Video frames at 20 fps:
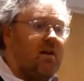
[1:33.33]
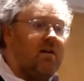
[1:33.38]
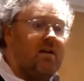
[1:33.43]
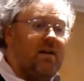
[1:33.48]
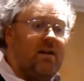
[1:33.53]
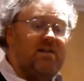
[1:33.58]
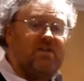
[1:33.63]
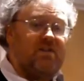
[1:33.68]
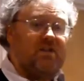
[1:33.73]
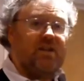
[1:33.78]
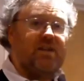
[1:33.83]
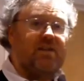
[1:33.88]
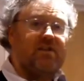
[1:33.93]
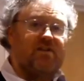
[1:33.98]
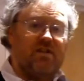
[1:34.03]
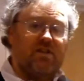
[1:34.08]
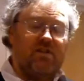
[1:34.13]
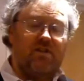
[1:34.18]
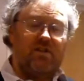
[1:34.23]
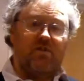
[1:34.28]
Lister
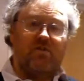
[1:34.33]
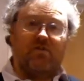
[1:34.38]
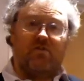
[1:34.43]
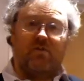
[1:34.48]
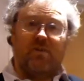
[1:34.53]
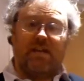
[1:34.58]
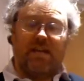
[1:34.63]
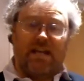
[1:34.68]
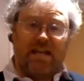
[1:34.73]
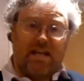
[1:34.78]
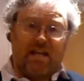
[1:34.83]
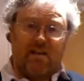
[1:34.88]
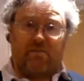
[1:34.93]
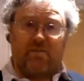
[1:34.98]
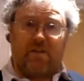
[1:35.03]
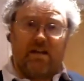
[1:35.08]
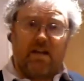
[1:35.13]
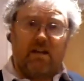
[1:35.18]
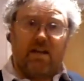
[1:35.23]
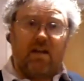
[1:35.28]
is used for the
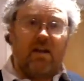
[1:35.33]
evening,